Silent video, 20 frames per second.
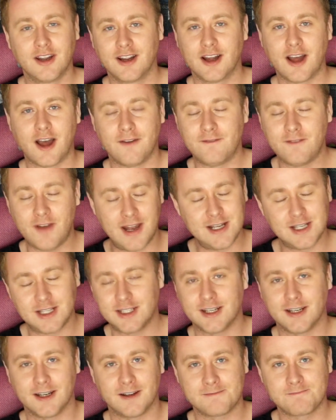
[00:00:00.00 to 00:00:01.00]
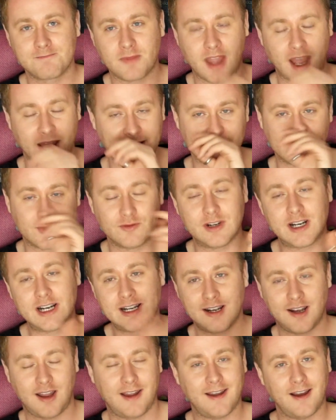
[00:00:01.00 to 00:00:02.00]
adventure and it's really
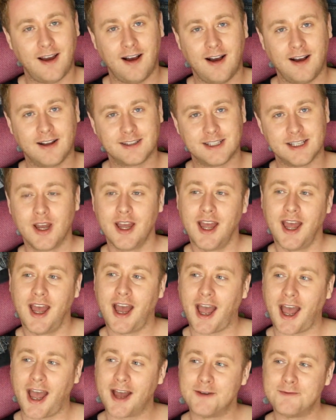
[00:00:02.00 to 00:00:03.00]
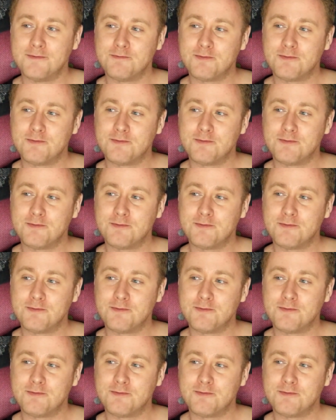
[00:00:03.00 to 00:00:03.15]
light-hearted. Um,